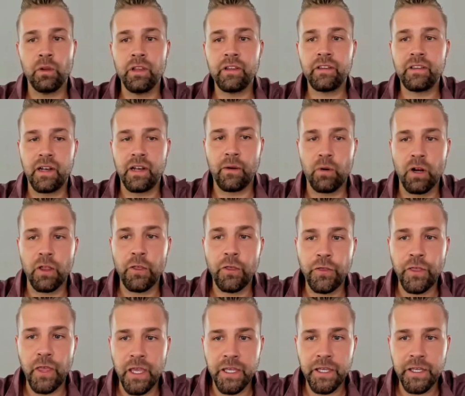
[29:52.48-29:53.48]
Well, listen, I want to
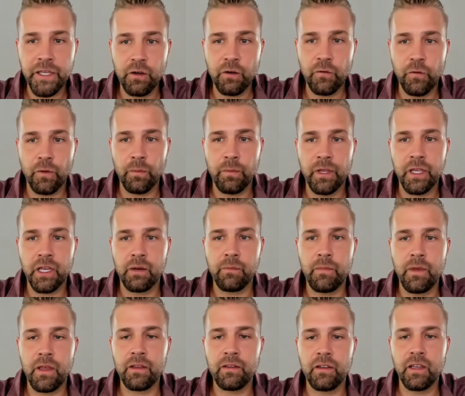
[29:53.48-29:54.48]
thank you for being an
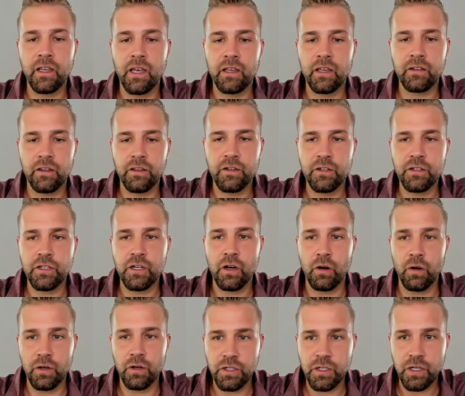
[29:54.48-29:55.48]
amazing guest on the
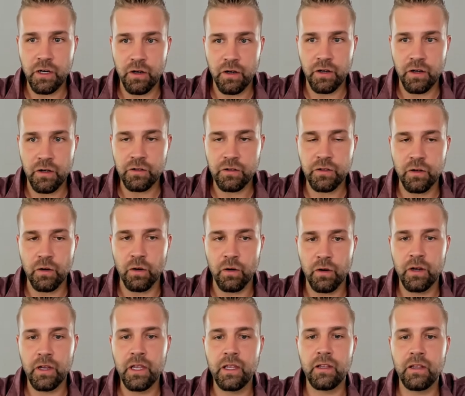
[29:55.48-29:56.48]
show and sharing your
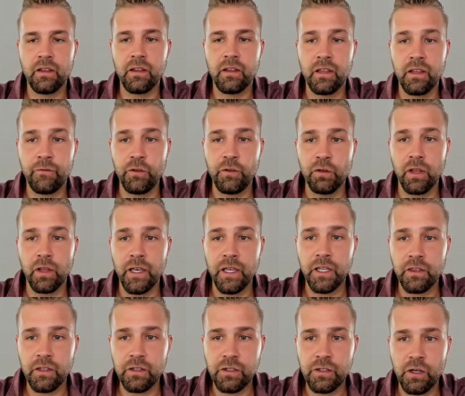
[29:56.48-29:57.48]
story. And if you
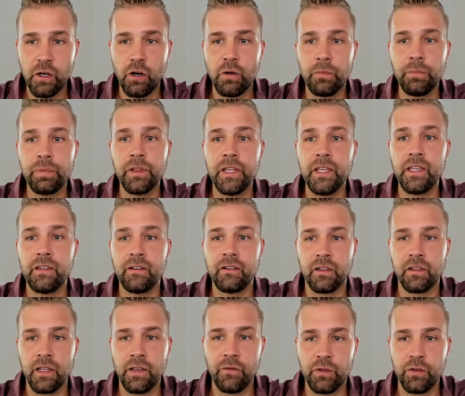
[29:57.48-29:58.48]
like the show,
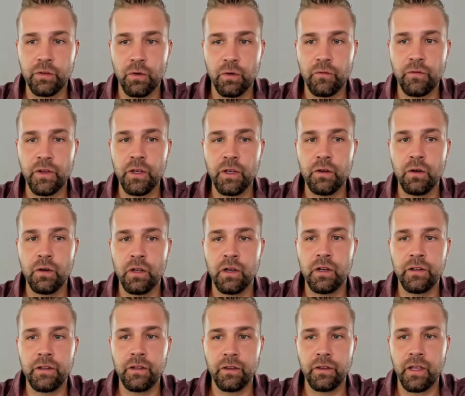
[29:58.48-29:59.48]
please leave us a review.
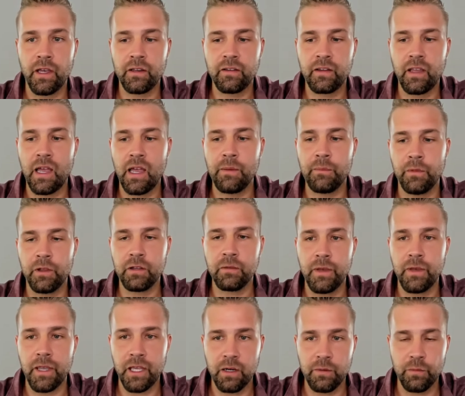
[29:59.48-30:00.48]
And until next time,
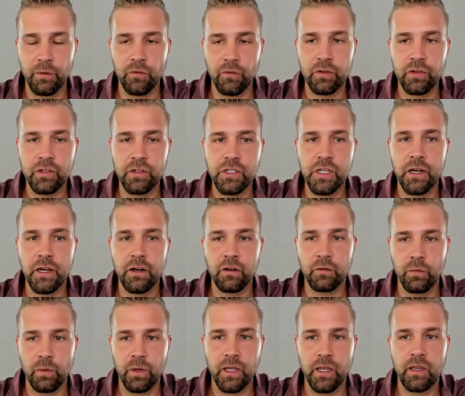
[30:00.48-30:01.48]
let's make it a Movers and
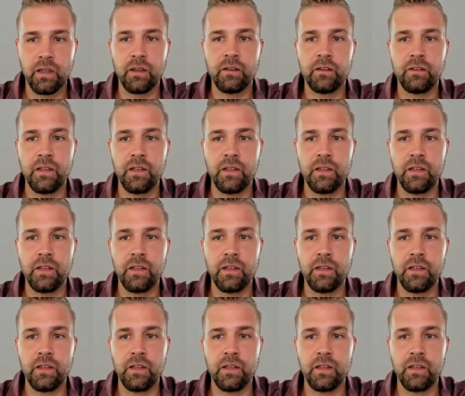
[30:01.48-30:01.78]
Shakers week.